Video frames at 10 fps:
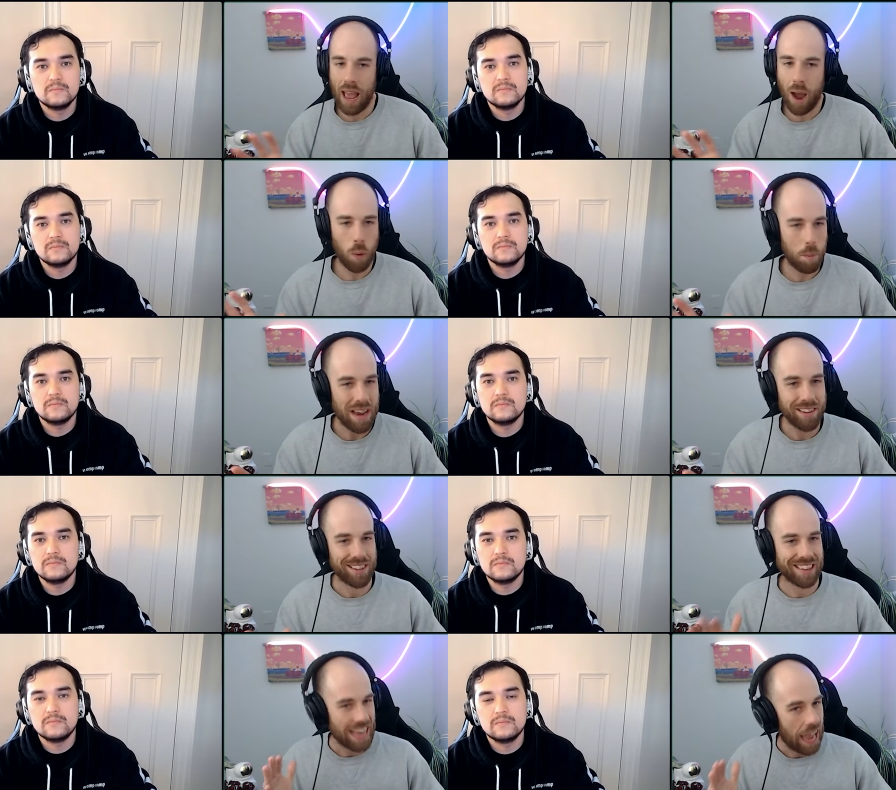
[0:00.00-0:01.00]
Speaker 1: now we're
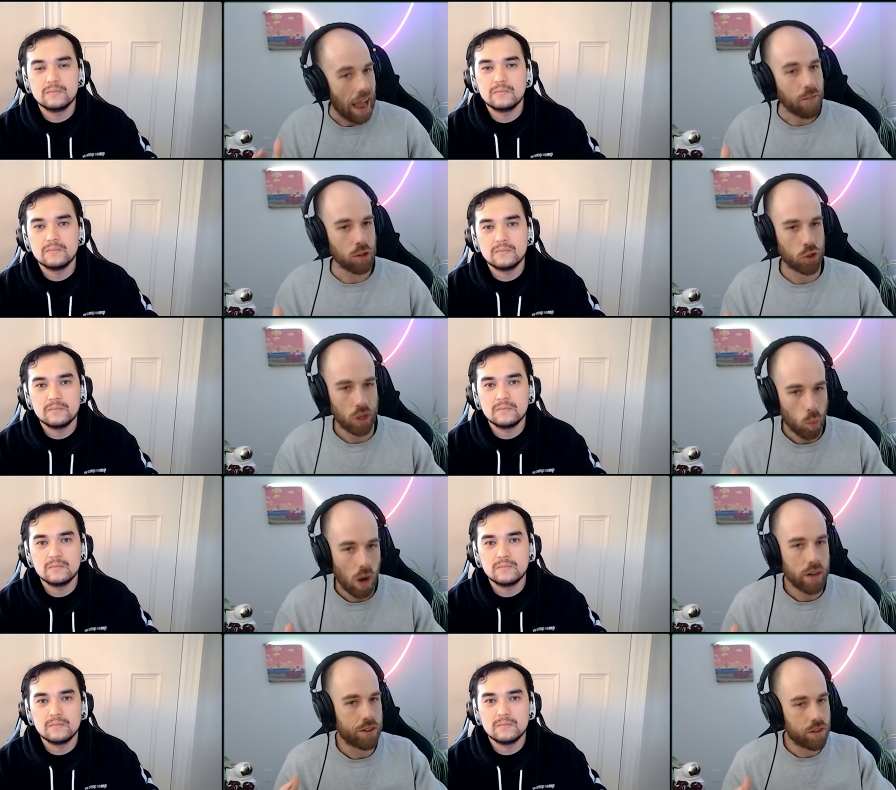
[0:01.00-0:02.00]
basically averaging
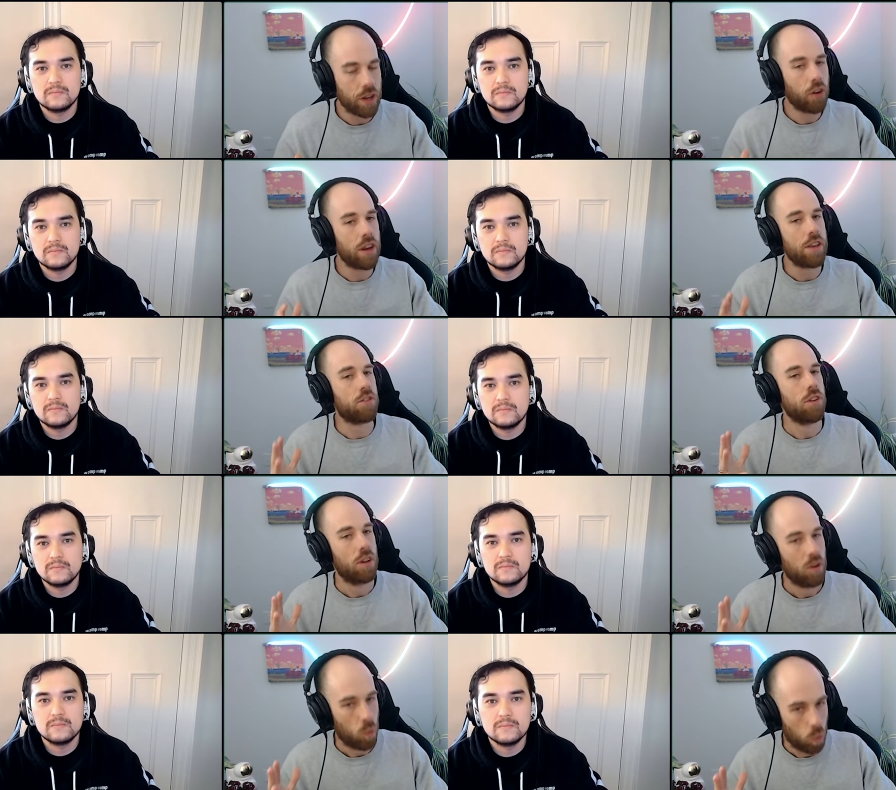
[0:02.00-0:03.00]
one a
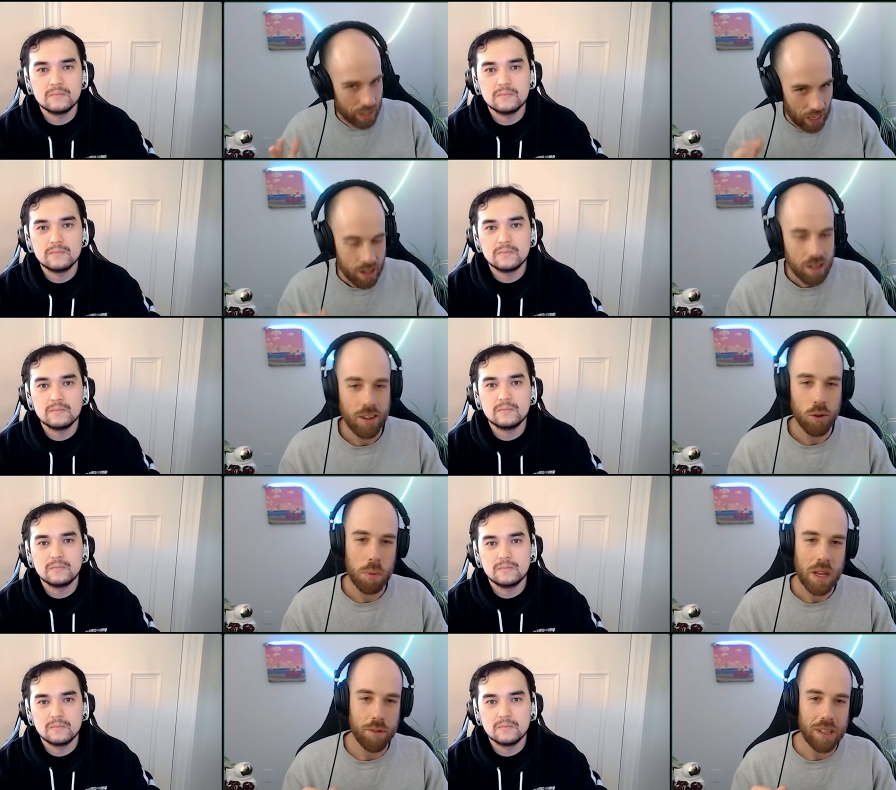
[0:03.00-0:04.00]
series. We get a
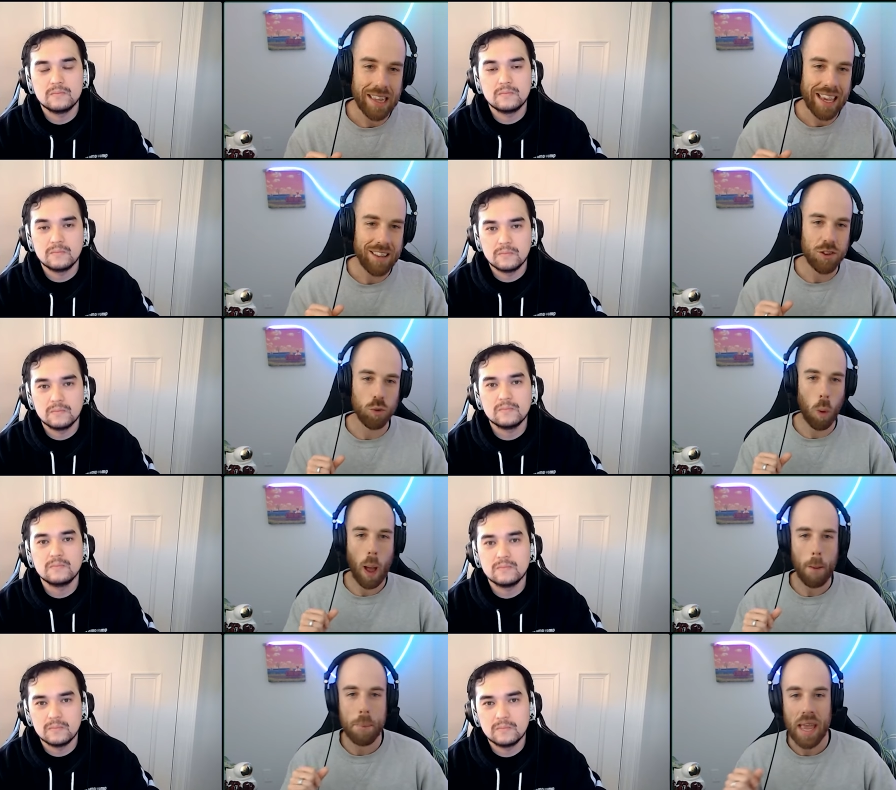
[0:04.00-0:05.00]
little bit of a lane
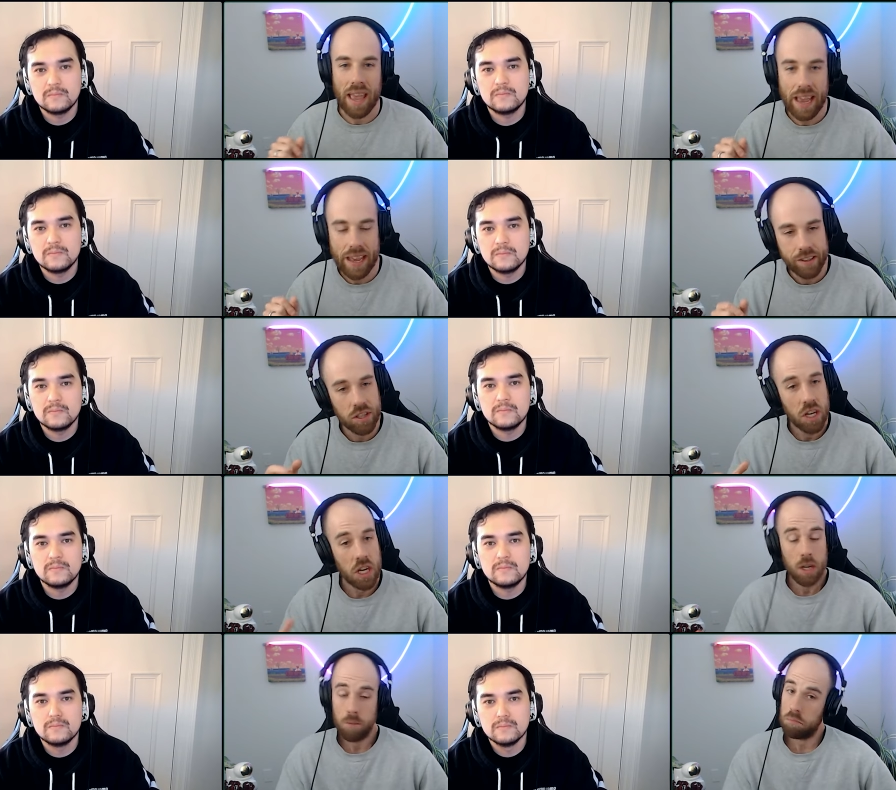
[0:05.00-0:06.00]
swap, and
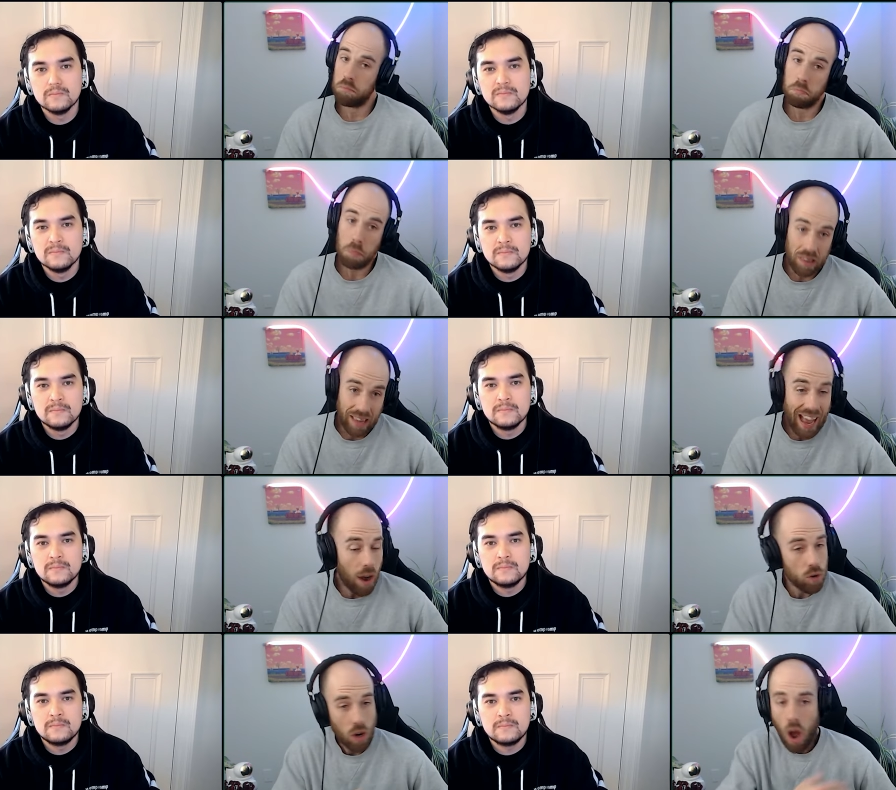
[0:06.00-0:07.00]

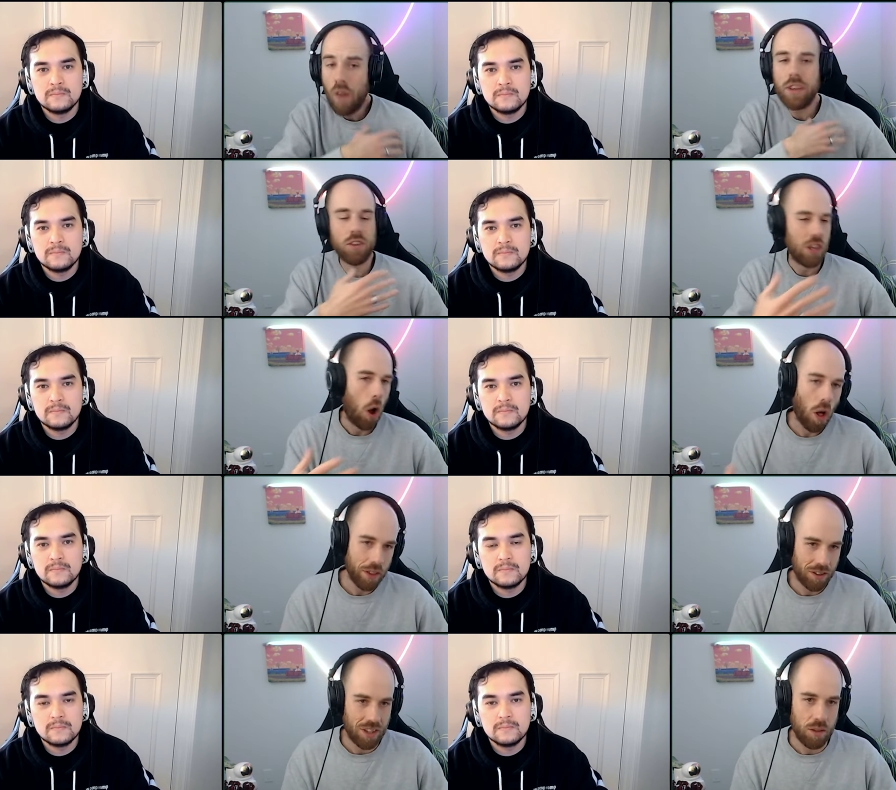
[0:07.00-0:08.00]
Loud, obviously
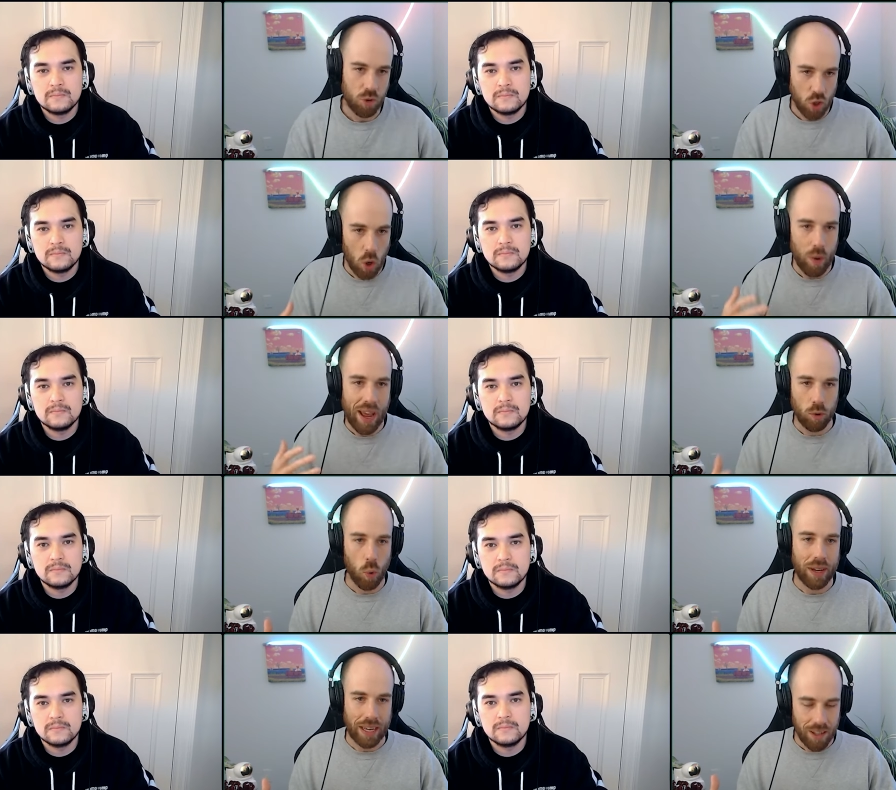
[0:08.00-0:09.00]
all these teams know now
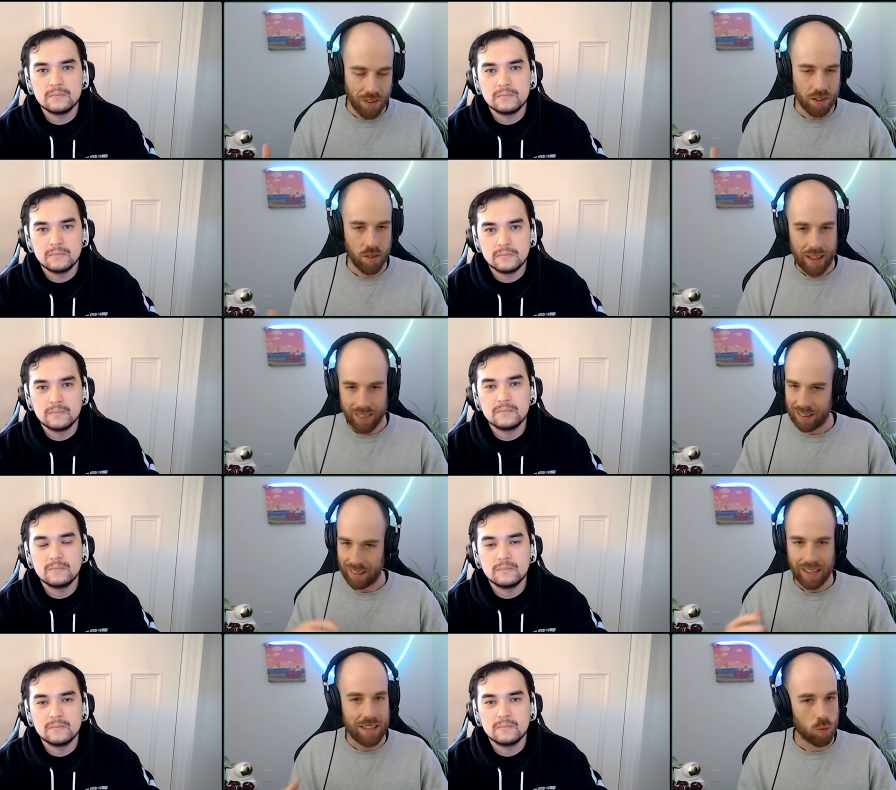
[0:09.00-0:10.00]
going into this event
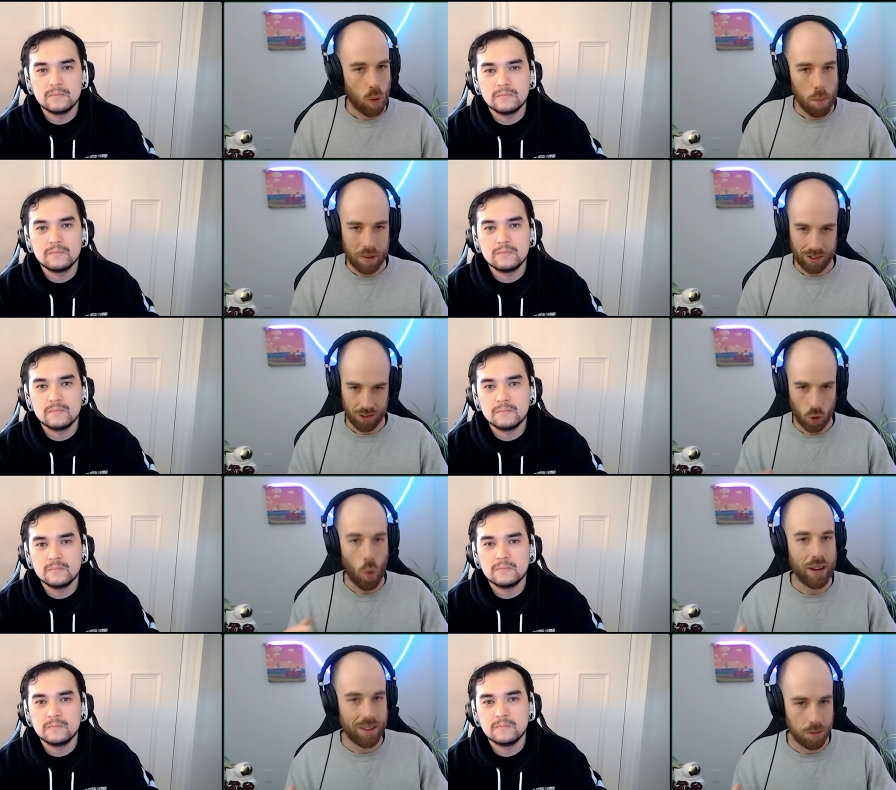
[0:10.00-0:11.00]
that lane swapping is
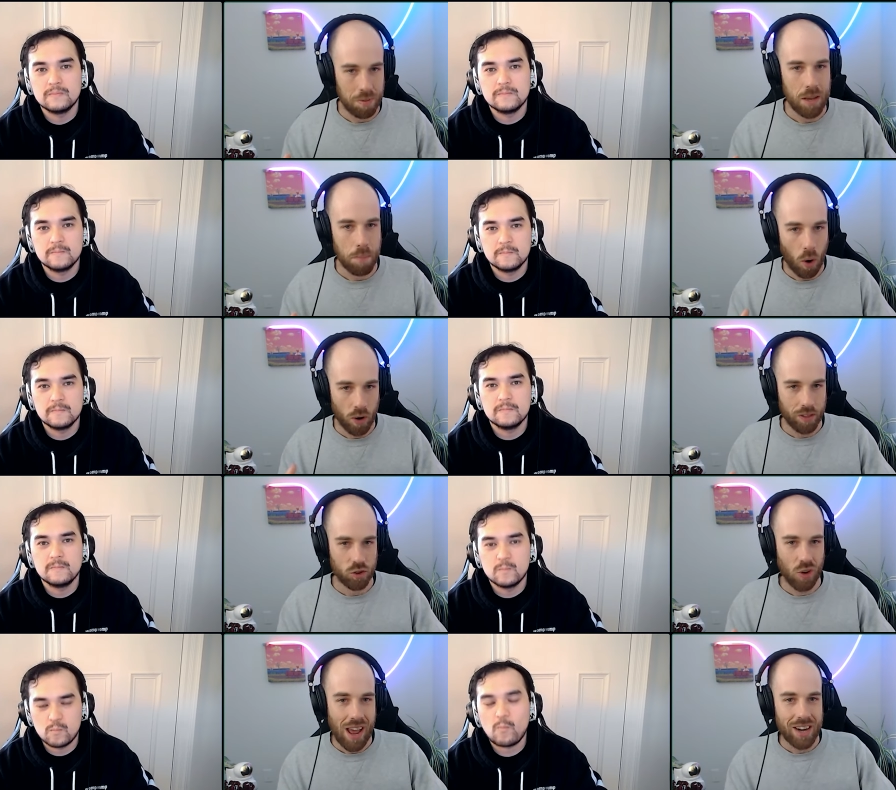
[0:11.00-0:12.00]
going to be part of
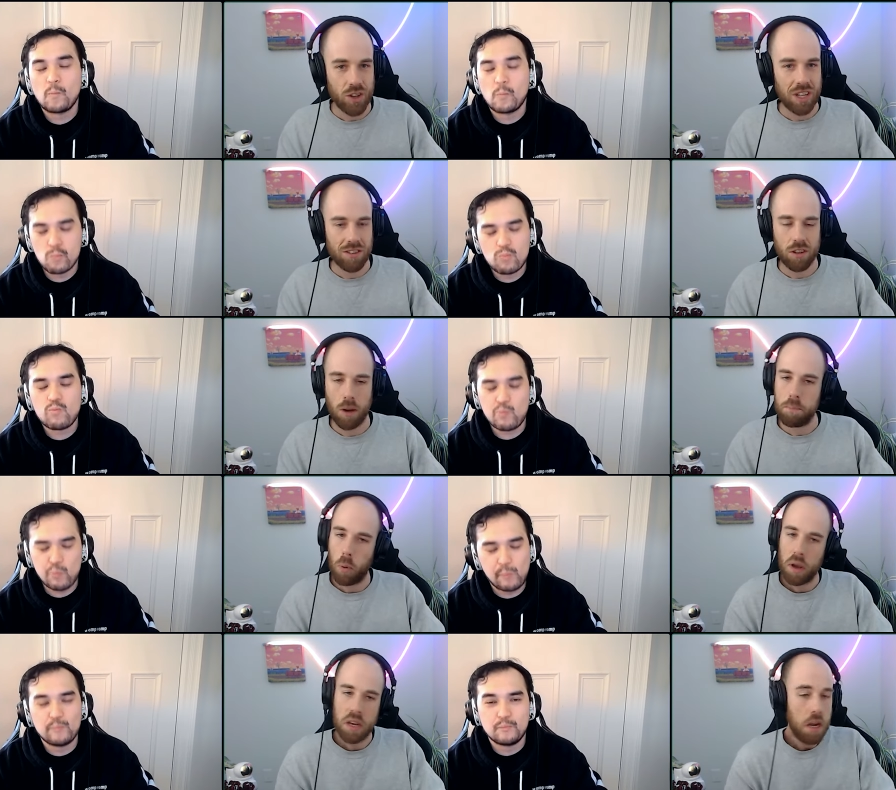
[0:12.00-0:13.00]
the strategy at some
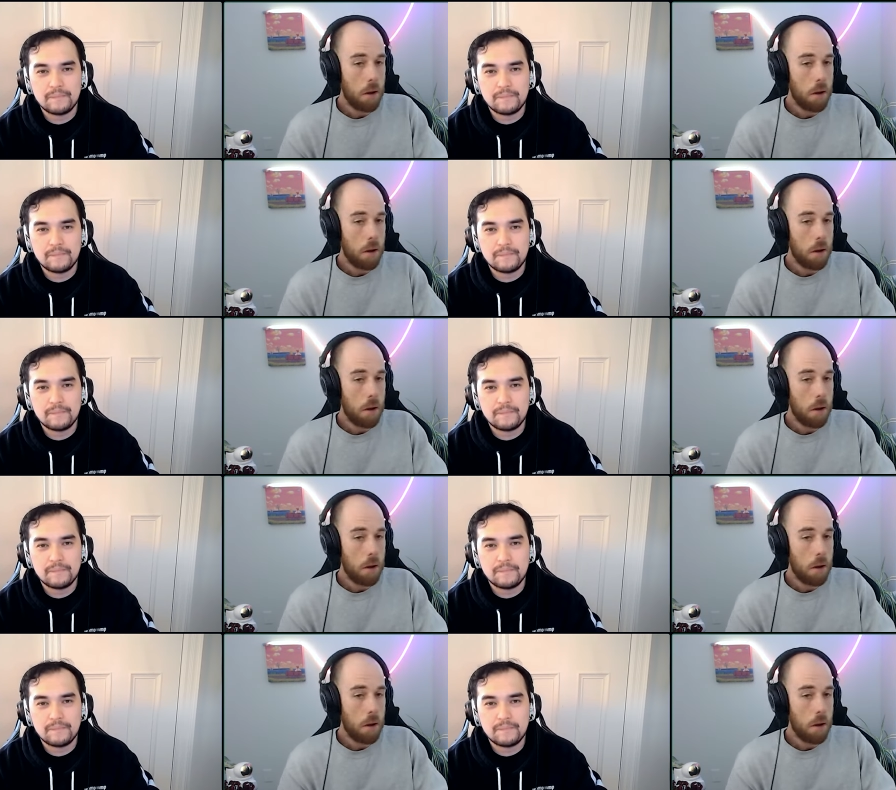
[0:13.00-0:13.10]
point.